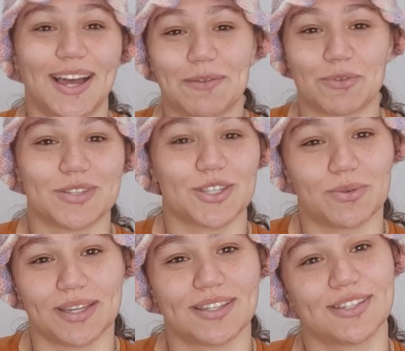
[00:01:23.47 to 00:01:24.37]
it was a
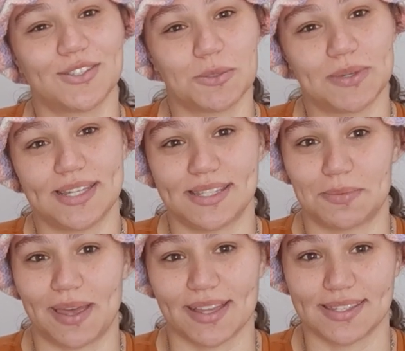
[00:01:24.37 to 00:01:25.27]
quick, super easy
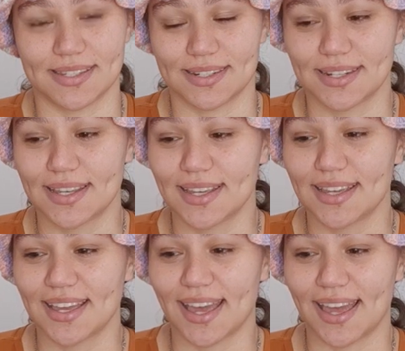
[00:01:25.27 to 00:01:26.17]
pattern.
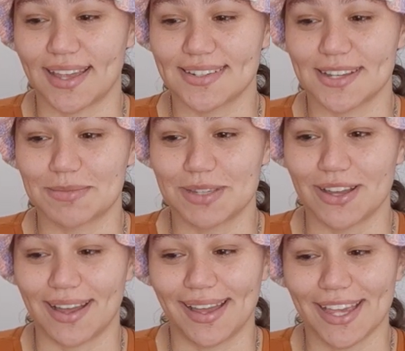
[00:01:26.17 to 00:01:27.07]
And
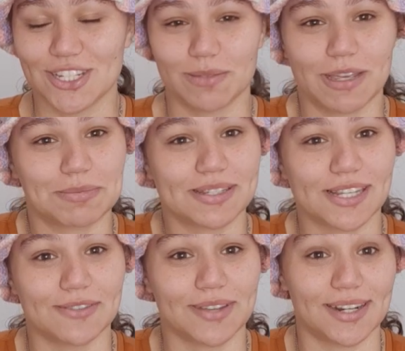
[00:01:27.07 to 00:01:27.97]
yeah, I actually made
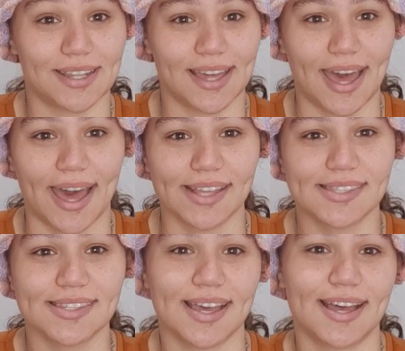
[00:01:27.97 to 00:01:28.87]
myself another
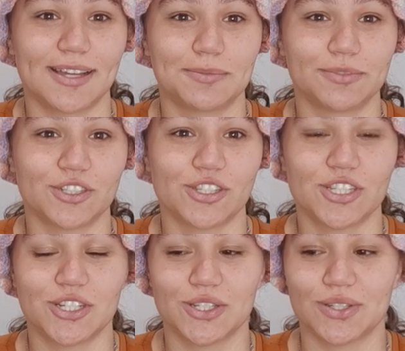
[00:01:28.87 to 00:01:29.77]
hat
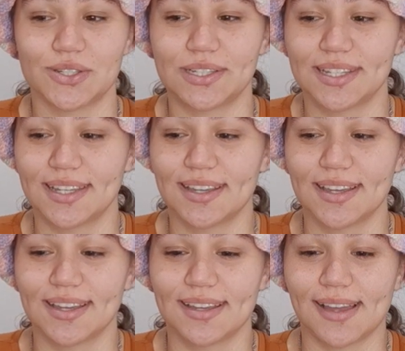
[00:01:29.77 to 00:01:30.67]
just to
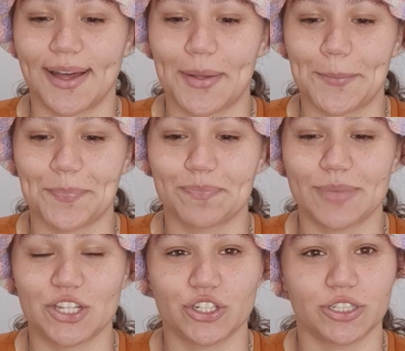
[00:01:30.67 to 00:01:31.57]

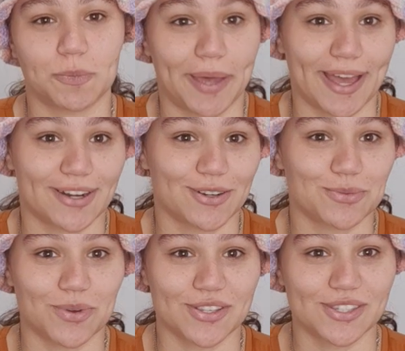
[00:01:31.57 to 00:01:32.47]
make sure the
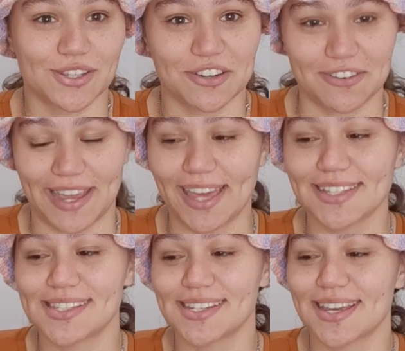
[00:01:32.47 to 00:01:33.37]
pattern was
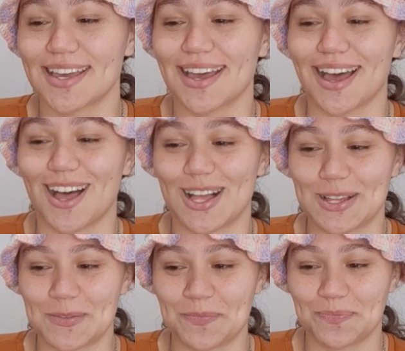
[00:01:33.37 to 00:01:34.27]
correct.
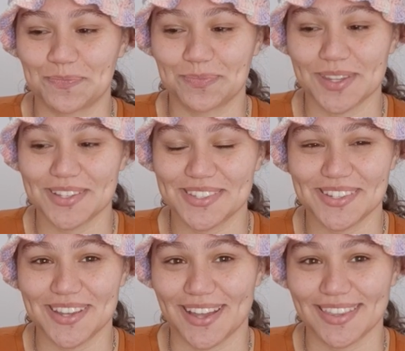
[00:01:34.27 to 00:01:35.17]

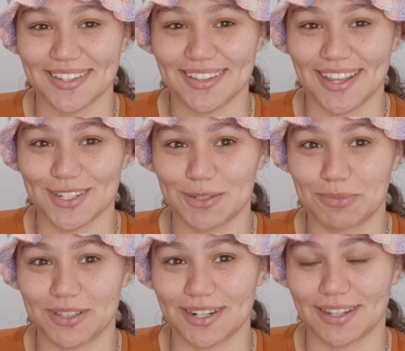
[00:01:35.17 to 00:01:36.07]
So yeah, I think I'll actually
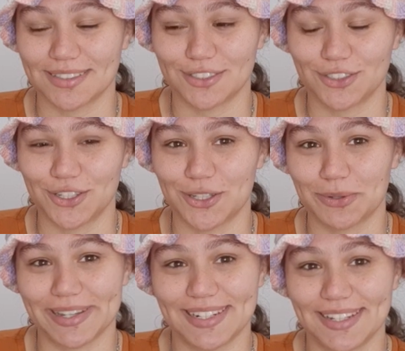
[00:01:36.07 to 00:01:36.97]
pull it out and show you
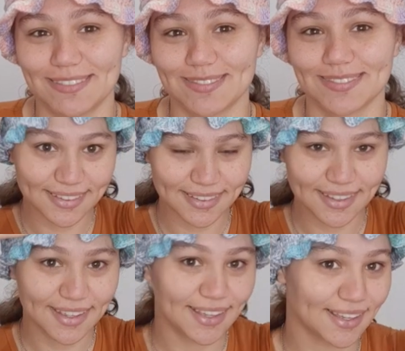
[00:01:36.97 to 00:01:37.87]
quickly.
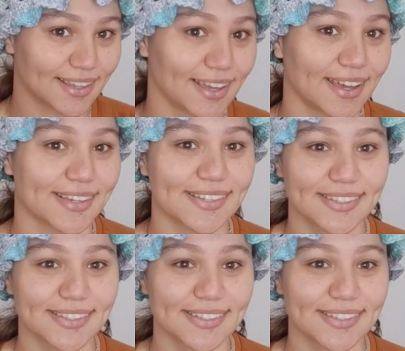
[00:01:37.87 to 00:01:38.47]
Okay,